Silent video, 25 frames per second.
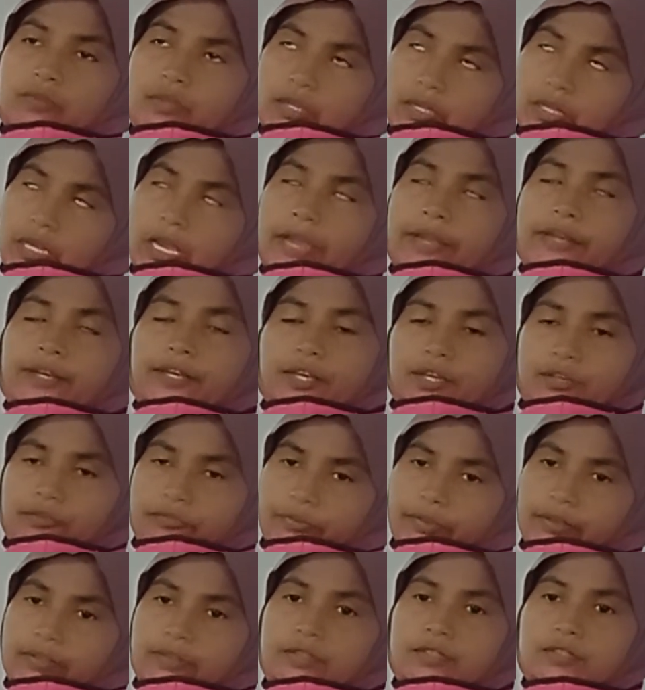Can
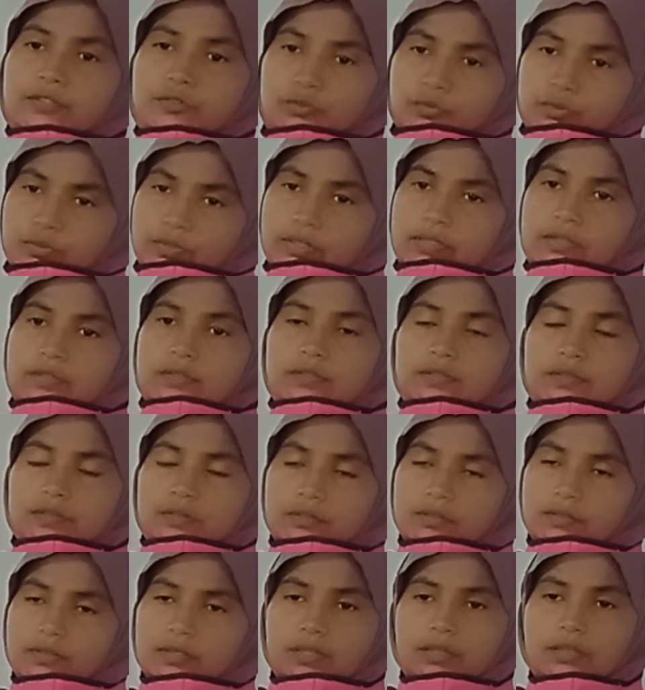identify the students.
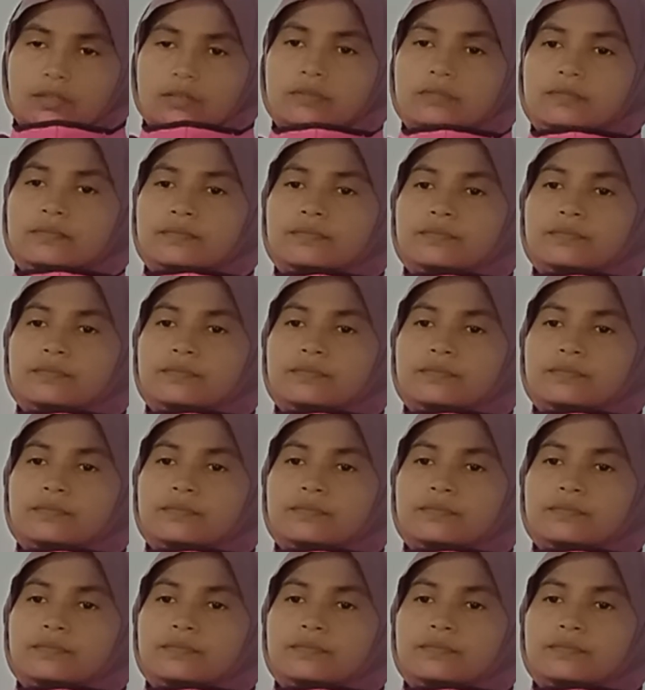Okay.